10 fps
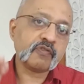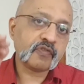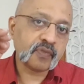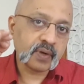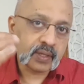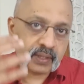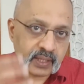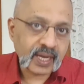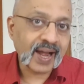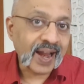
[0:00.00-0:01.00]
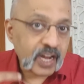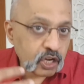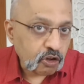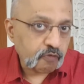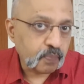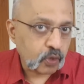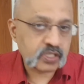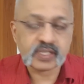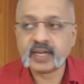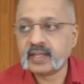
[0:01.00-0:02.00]
of the kind of
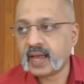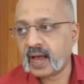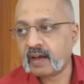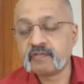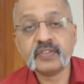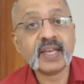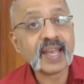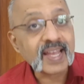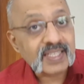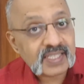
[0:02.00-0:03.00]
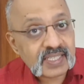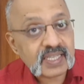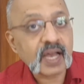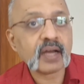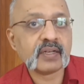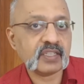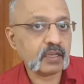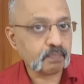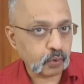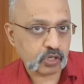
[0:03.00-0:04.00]
books that they have, the
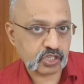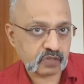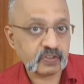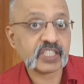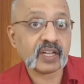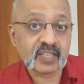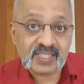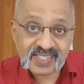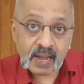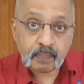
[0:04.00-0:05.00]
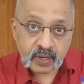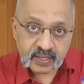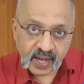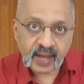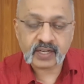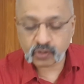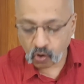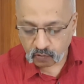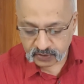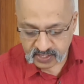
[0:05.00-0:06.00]
NCERT books, which are the staple diet
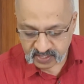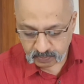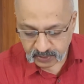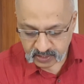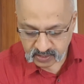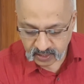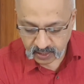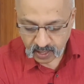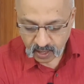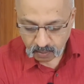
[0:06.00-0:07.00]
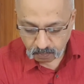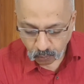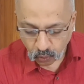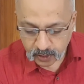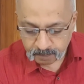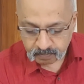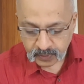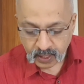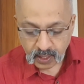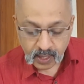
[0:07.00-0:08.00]
of the CBSE board,
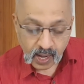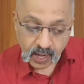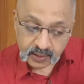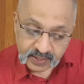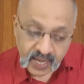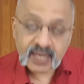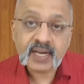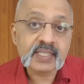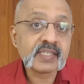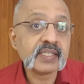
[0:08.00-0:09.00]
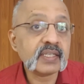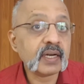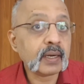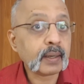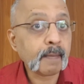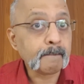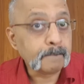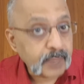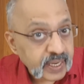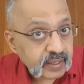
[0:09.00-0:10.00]
they are considered
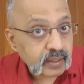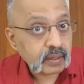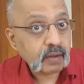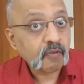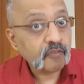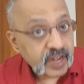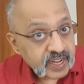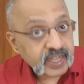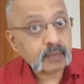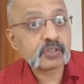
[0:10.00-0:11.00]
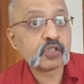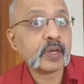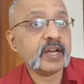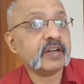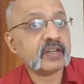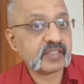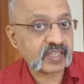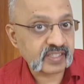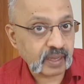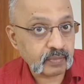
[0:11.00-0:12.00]
better when it comes to entrance
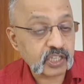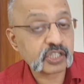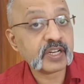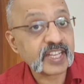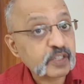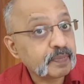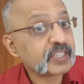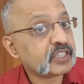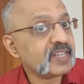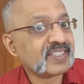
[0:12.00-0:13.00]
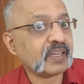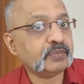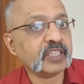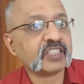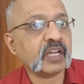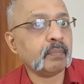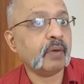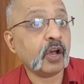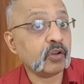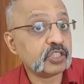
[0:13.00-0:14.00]
examination, especially in subjects like
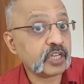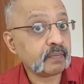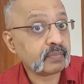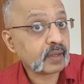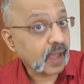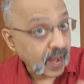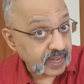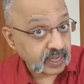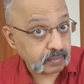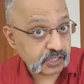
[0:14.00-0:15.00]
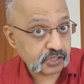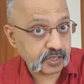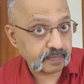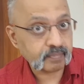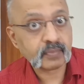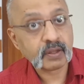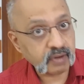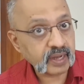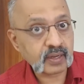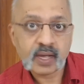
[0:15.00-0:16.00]
biology and chemistry.
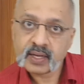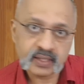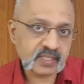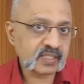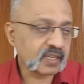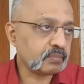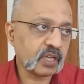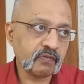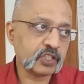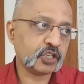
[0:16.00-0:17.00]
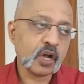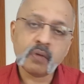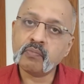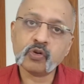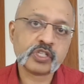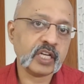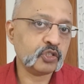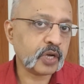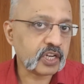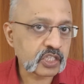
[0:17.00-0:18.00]
Right? This is something which most
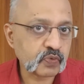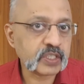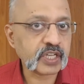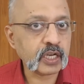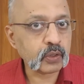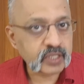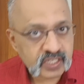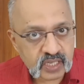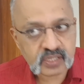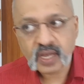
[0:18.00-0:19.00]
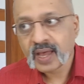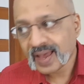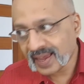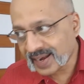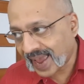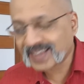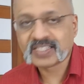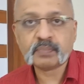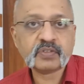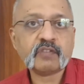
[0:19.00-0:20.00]
educators will tell you. This is an
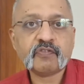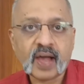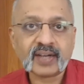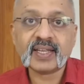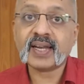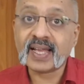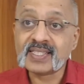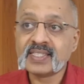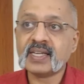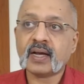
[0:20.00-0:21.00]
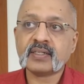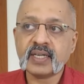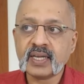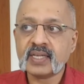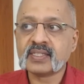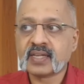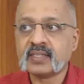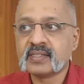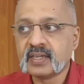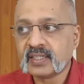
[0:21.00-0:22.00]
accepted fact that NCERT is
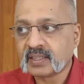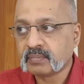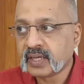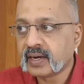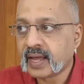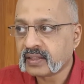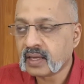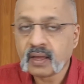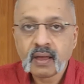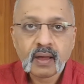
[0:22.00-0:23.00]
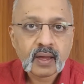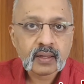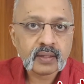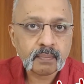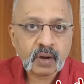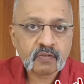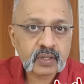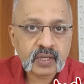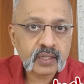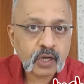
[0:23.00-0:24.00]
considered something like the
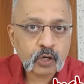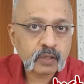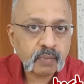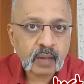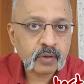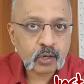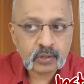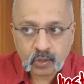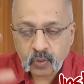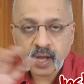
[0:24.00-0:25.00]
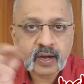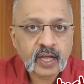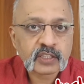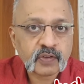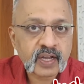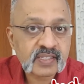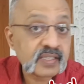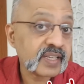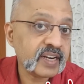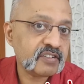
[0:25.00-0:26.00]
Bhagavad Gita or the Bible or the Quran as far as
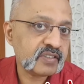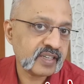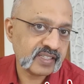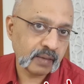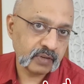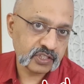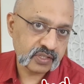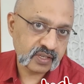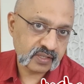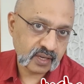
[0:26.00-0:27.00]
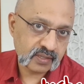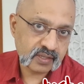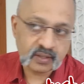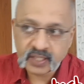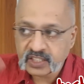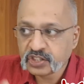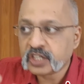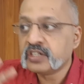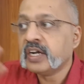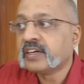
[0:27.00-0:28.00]
this entrance examinations is concerned. They
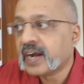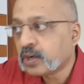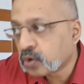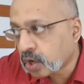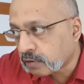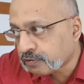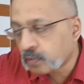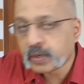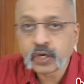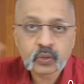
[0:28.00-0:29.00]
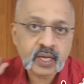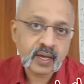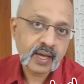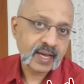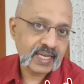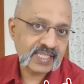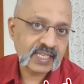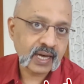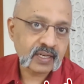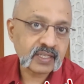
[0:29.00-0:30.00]
generally try to conform it to the
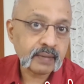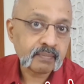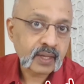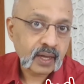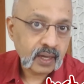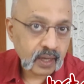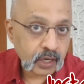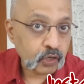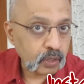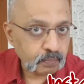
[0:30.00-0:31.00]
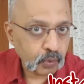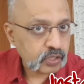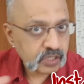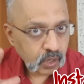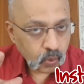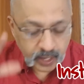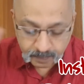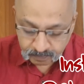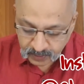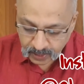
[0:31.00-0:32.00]
NCERT curriculum books.
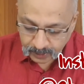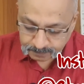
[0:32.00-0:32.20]
Okay.